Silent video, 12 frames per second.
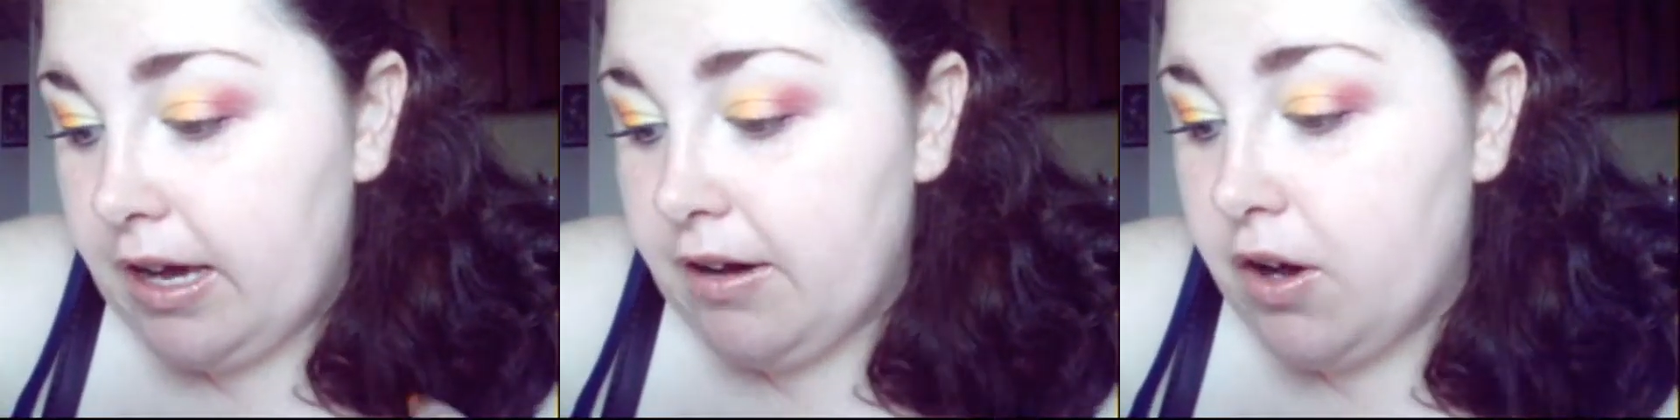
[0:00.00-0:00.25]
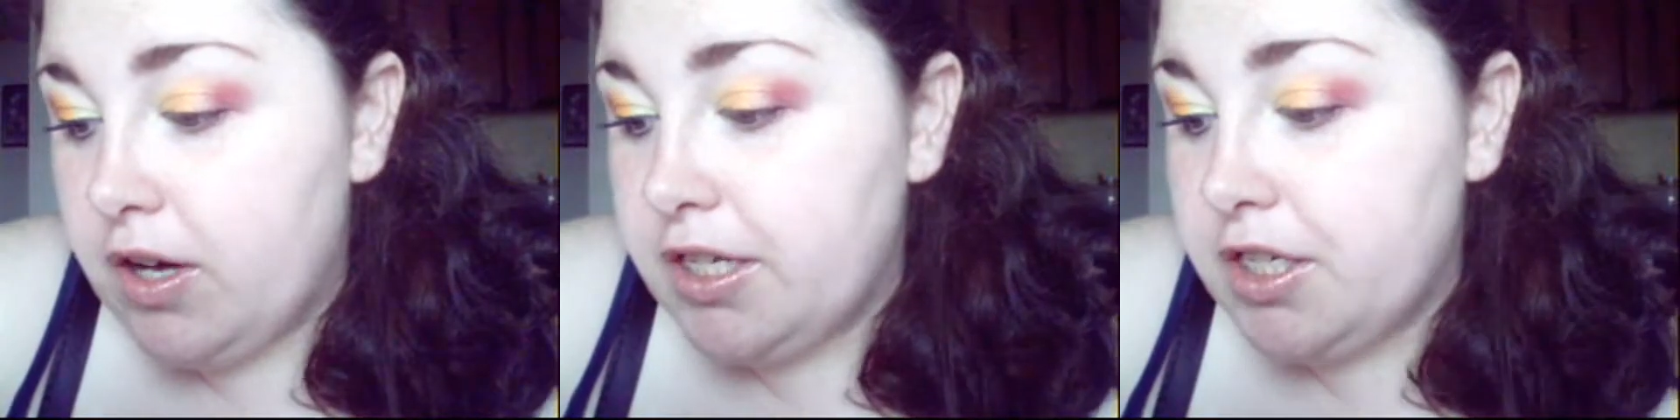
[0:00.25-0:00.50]

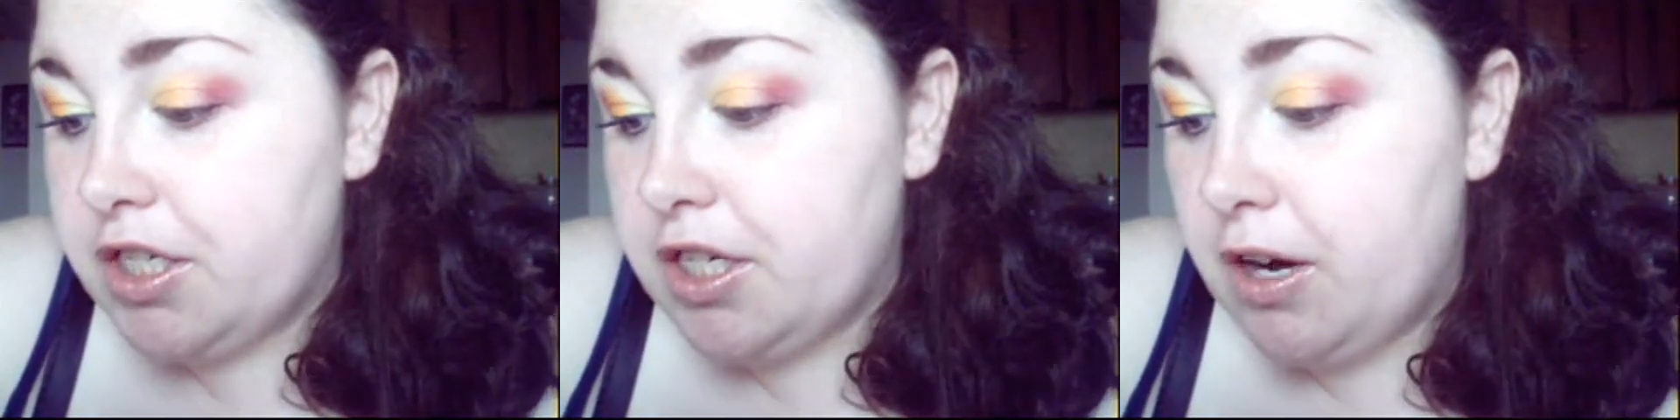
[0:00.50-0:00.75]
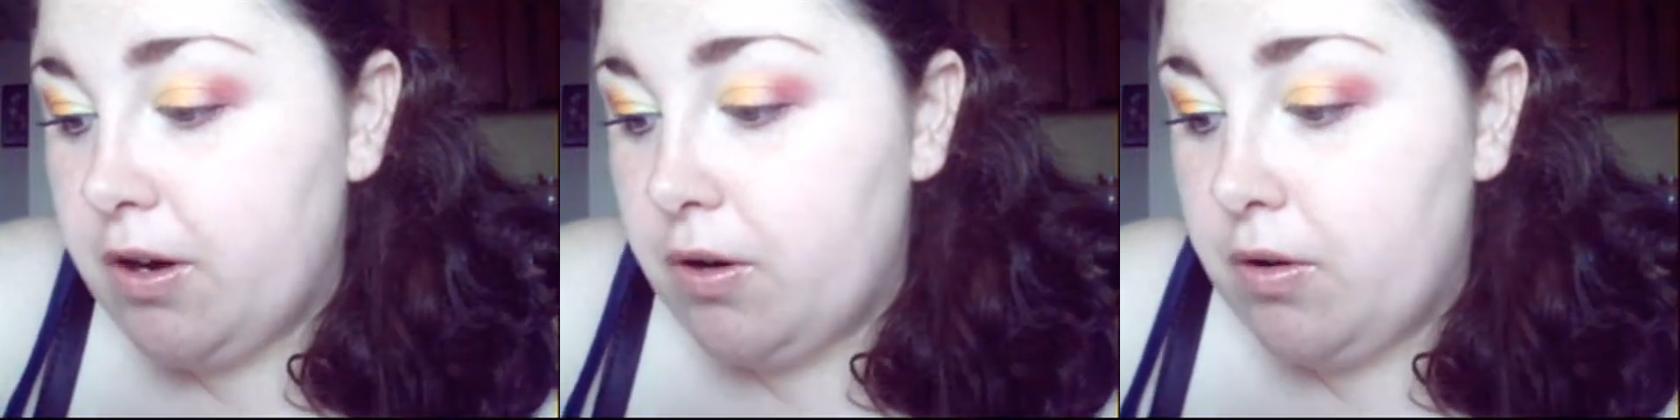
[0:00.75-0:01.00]
I'll go ahead and
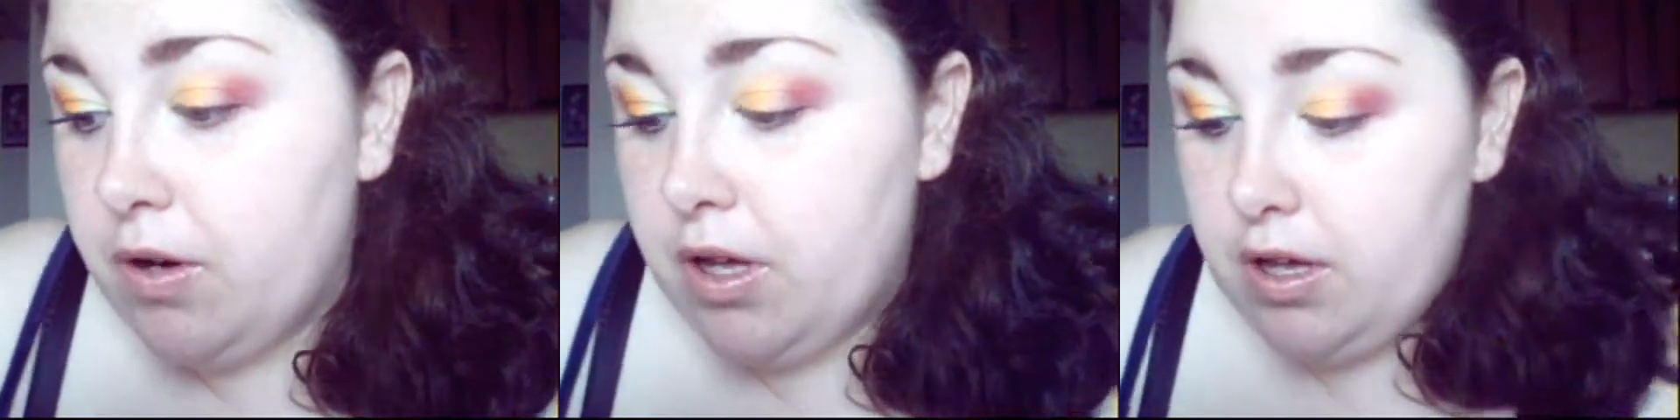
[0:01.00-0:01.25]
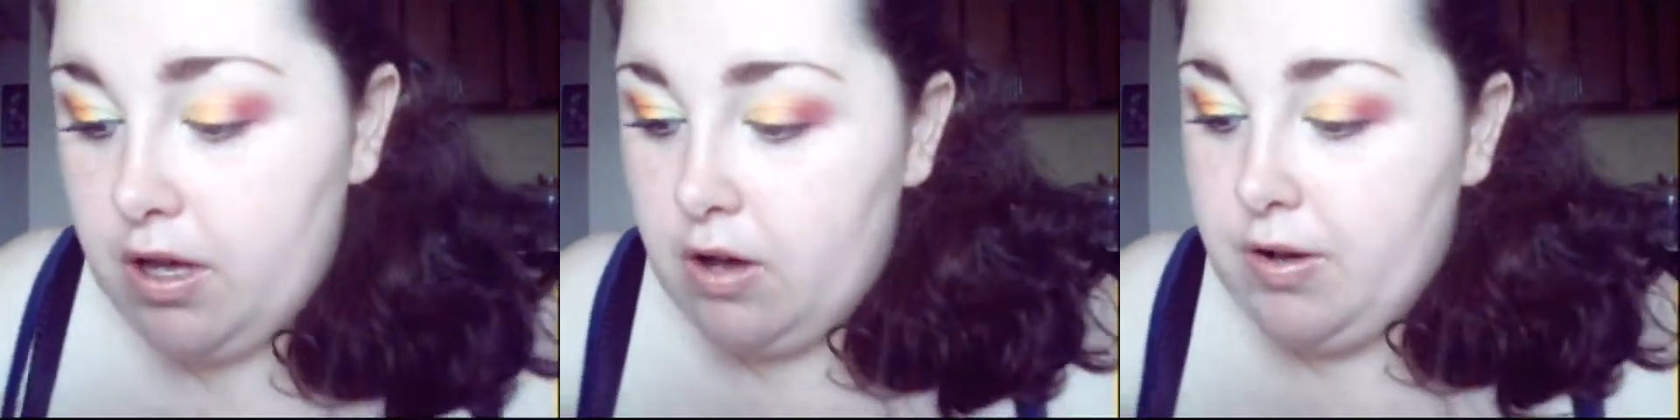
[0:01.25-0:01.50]
show,
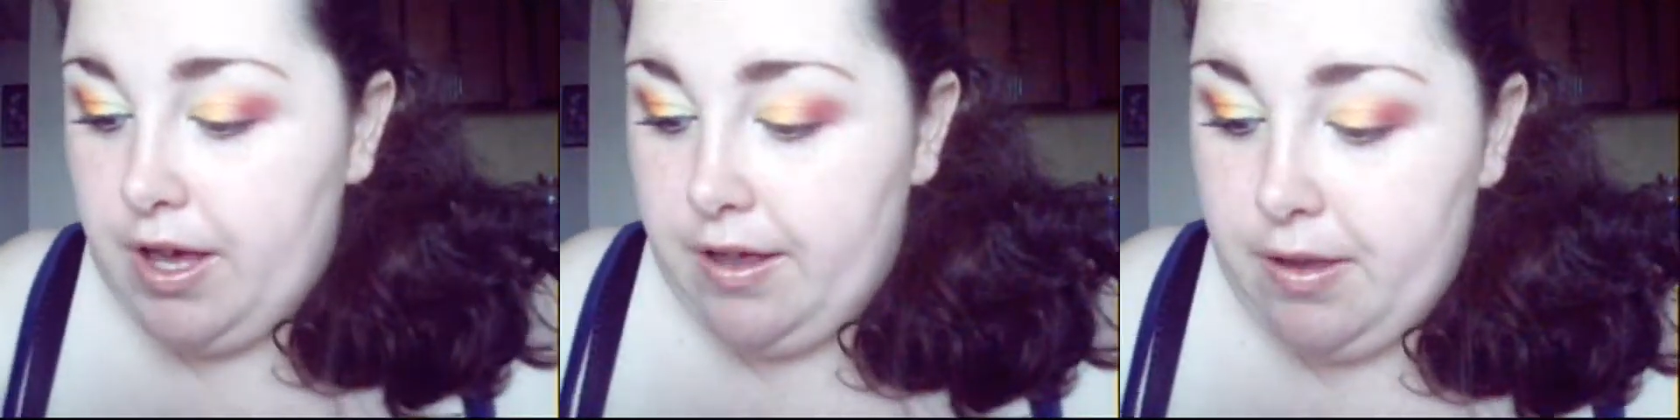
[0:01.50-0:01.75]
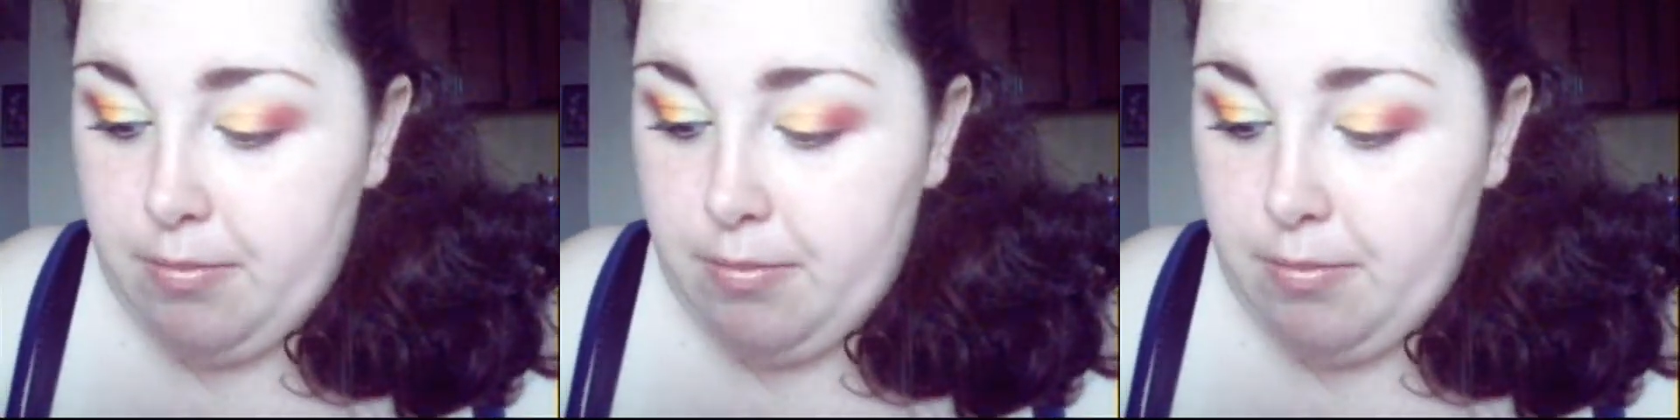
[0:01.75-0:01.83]
oh yeah,